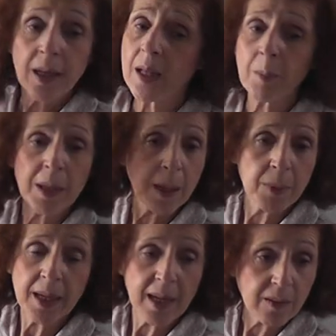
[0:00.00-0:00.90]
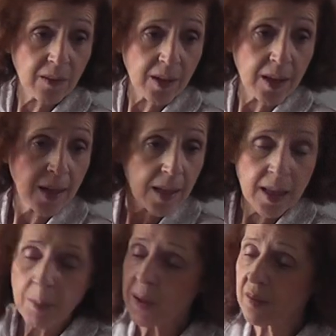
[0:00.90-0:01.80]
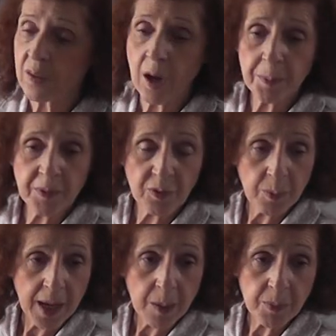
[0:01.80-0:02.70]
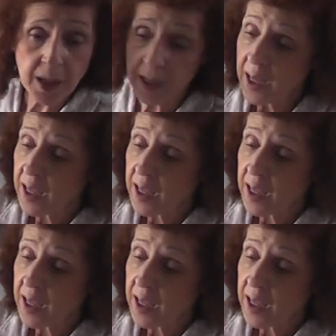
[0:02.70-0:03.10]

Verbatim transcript: Let me come against it. Let me stop it from happening.